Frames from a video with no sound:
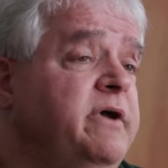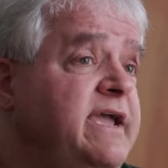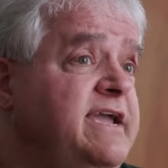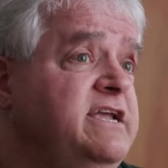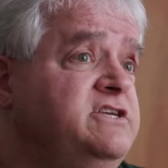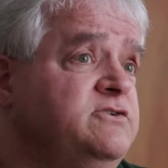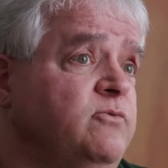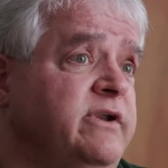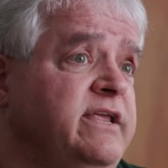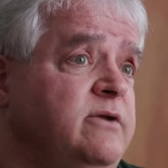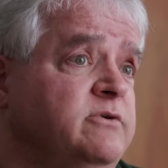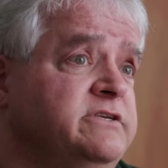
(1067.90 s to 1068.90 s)
Page,
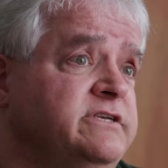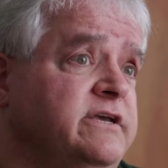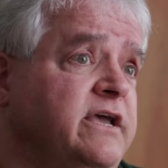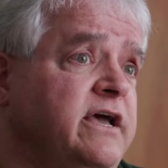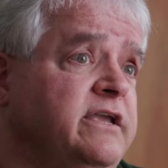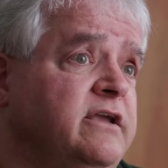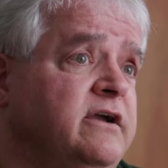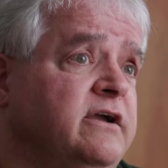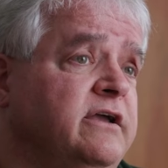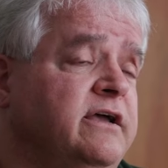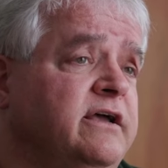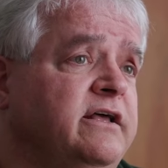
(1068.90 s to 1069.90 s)
when he was a
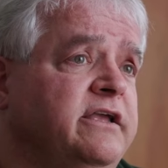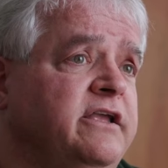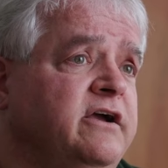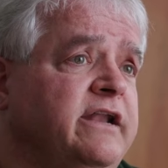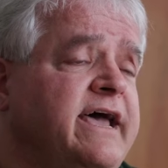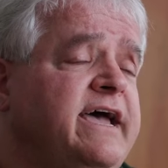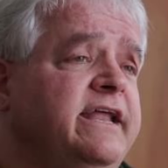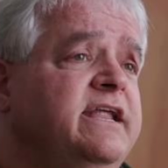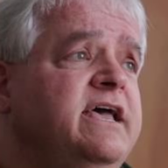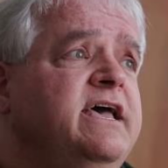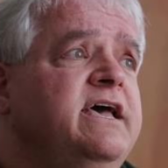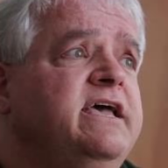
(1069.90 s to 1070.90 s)
young
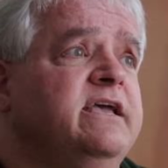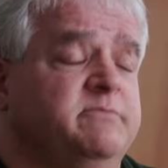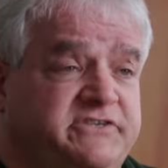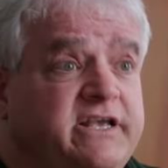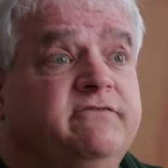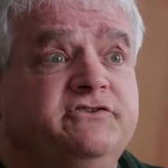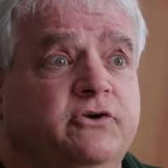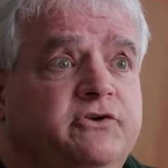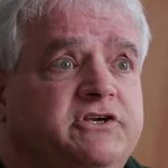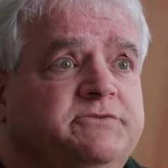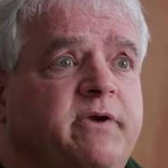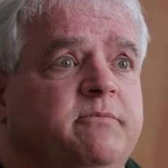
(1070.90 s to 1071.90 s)
lad, himself
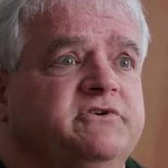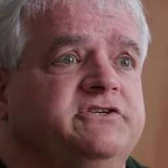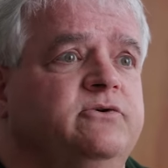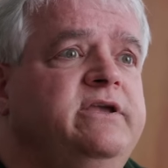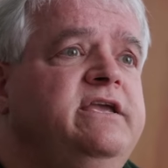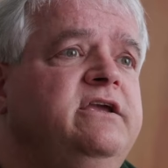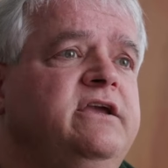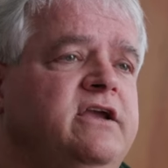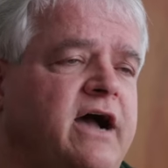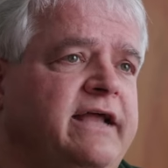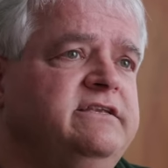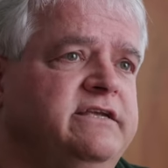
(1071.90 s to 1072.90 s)
sold newspapers. So he
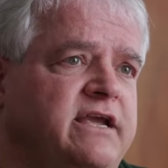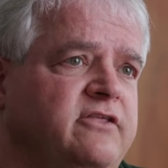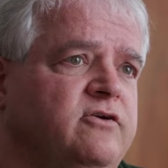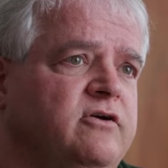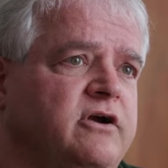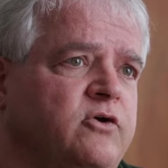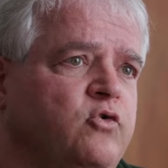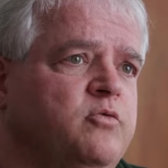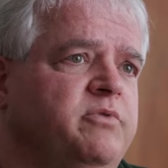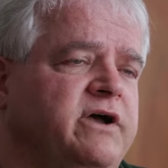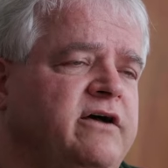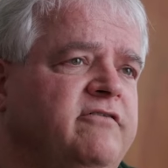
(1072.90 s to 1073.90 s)
got together a
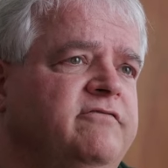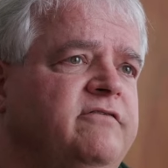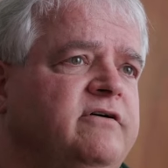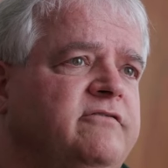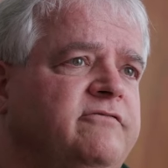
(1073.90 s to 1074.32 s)
group of